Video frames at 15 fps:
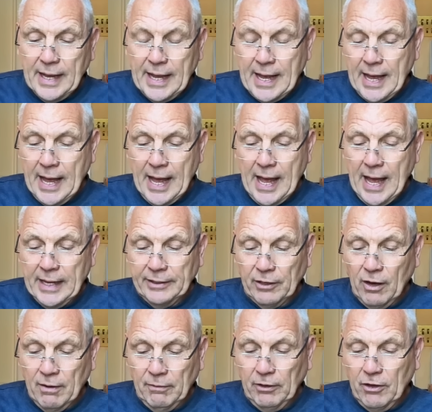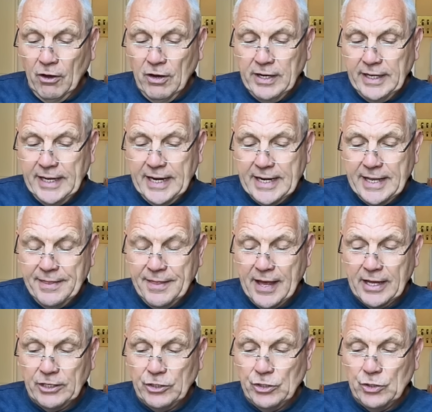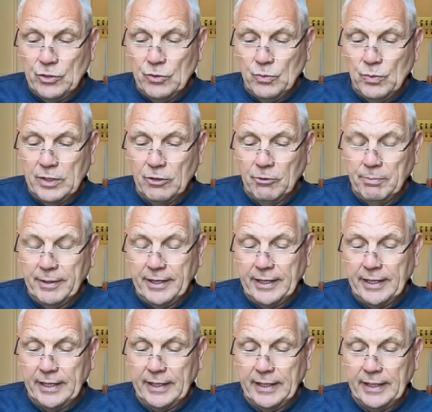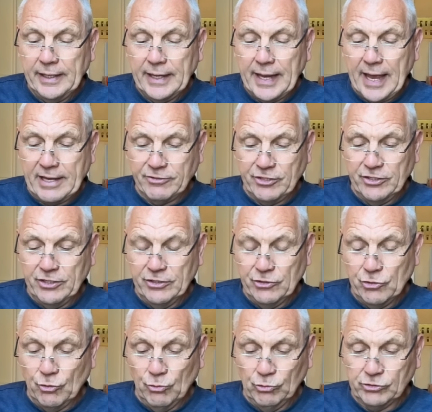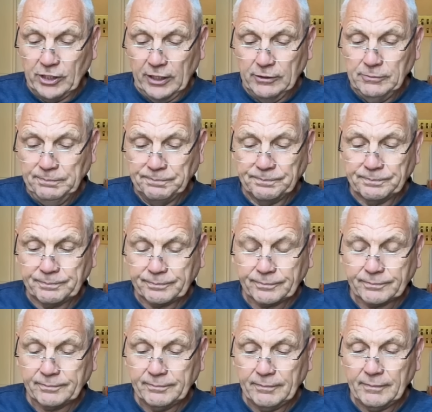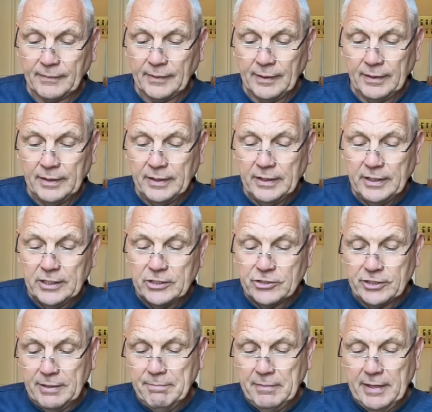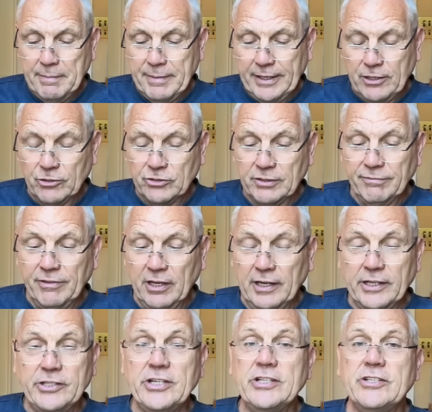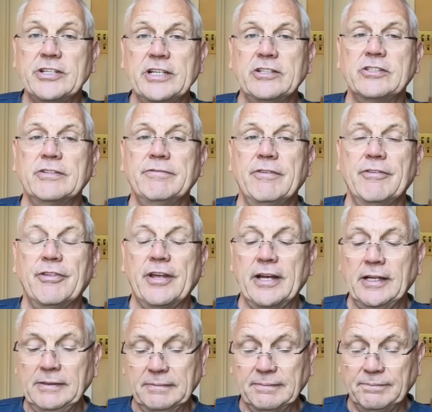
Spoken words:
And I'm kind of getting that you will be hesitant also, simply because of the logistics of the thing.